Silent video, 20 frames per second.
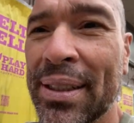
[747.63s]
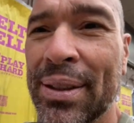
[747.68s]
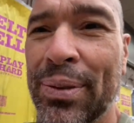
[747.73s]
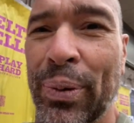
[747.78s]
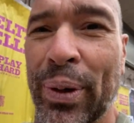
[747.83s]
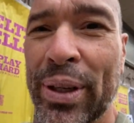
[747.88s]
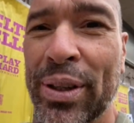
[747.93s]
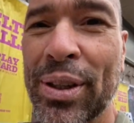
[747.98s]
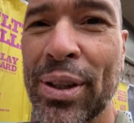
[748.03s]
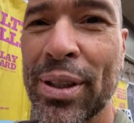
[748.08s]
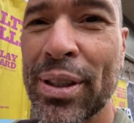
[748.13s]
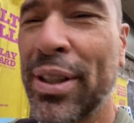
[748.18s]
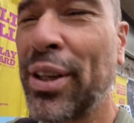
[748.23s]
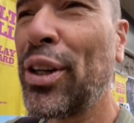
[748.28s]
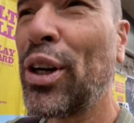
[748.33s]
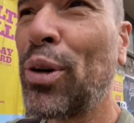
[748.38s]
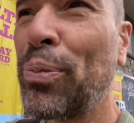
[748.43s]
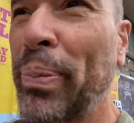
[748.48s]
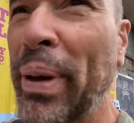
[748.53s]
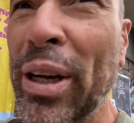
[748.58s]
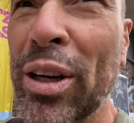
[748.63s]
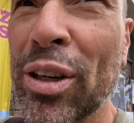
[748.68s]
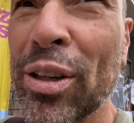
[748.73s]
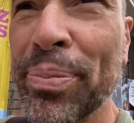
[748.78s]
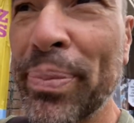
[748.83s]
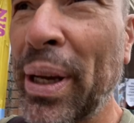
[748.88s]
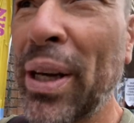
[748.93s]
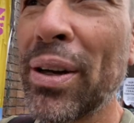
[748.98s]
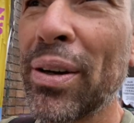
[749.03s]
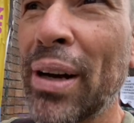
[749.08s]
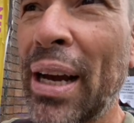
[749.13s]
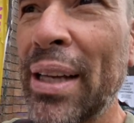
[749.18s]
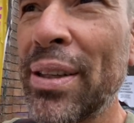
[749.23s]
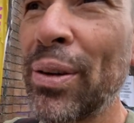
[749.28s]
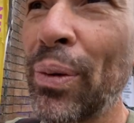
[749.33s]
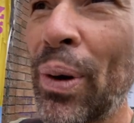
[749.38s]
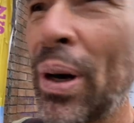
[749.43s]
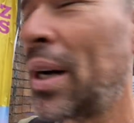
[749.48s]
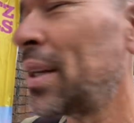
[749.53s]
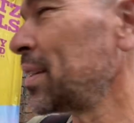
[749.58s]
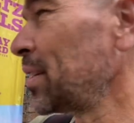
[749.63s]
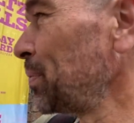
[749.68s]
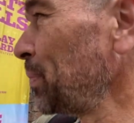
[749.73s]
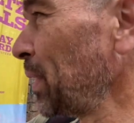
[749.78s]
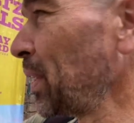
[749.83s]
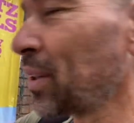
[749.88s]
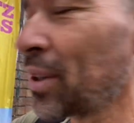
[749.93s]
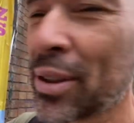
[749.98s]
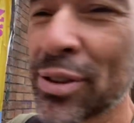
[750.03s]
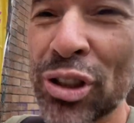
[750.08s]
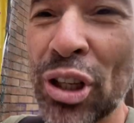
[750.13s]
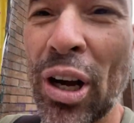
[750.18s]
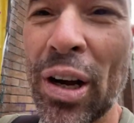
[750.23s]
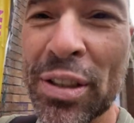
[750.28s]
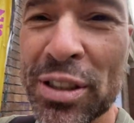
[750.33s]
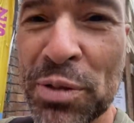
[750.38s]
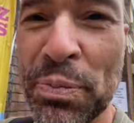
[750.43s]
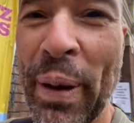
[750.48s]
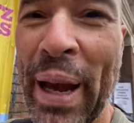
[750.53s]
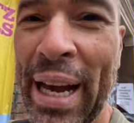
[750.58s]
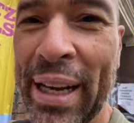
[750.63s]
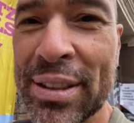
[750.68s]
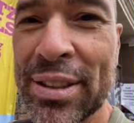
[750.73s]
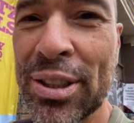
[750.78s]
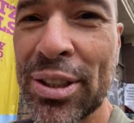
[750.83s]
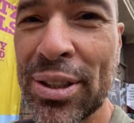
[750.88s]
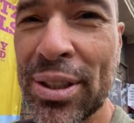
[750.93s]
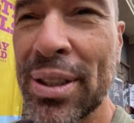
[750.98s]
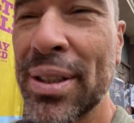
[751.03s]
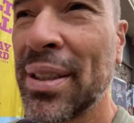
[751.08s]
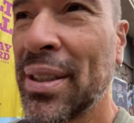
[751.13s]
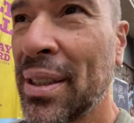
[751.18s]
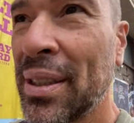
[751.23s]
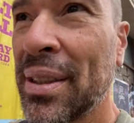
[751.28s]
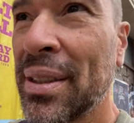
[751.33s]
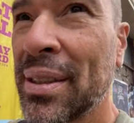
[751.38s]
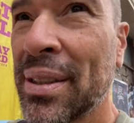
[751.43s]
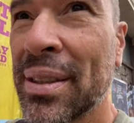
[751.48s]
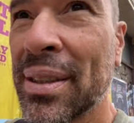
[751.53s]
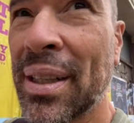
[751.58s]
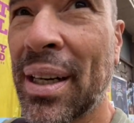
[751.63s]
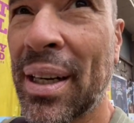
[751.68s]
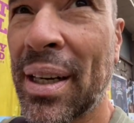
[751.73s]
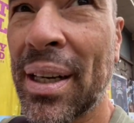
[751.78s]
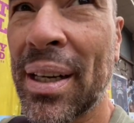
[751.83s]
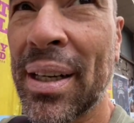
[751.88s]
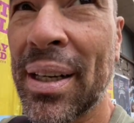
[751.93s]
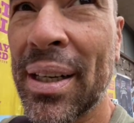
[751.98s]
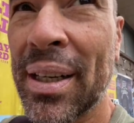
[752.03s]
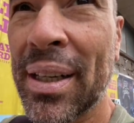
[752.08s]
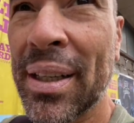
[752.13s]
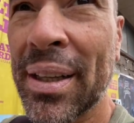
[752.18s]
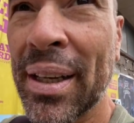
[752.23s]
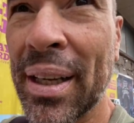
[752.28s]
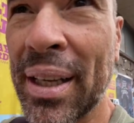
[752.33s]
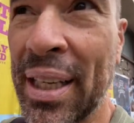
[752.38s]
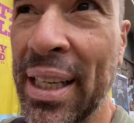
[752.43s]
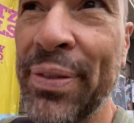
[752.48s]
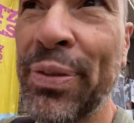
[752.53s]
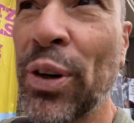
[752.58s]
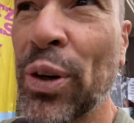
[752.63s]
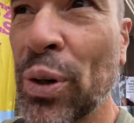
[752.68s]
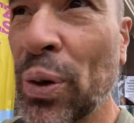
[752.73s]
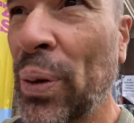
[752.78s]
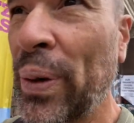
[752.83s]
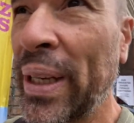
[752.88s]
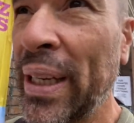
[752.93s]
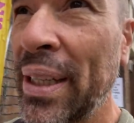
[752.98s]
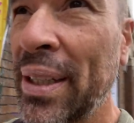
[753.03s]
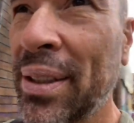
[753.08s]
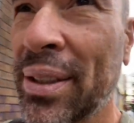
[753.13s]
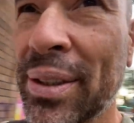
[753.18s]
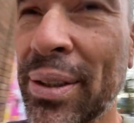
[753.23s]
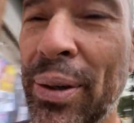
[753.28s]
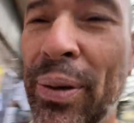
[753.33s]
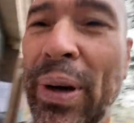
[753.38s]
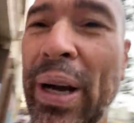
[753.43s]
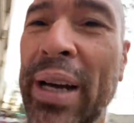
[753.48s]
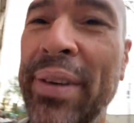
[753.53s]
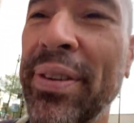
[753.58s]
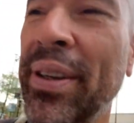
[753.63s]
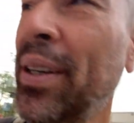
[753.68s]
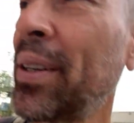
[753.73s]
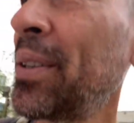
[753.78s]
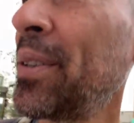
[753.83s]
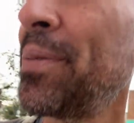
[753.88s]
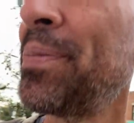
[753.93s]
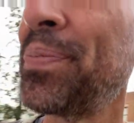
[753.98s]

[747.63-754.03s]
Where the, you know, mirror, mirror on the wall, the mirror talks back to uh, the evil queen or whoever.